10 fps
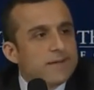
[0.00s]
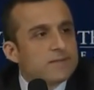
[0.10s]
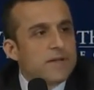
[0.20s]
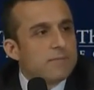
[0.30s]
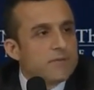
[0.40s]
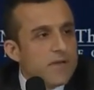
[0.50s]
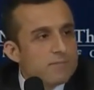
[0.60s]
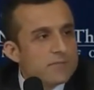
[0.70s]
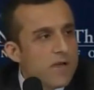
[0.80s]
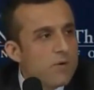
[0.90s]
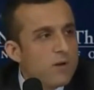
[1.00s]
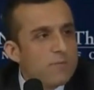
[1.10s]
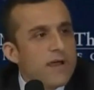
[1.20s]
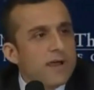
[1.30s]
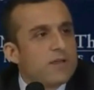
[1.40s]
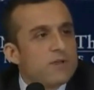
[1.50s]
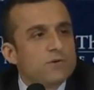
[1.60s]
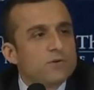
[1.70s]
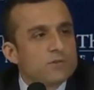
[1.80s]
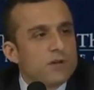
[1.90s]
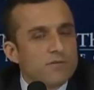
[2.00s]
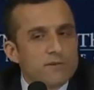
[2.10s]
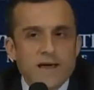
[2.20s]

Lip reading: sometimes I will be accused of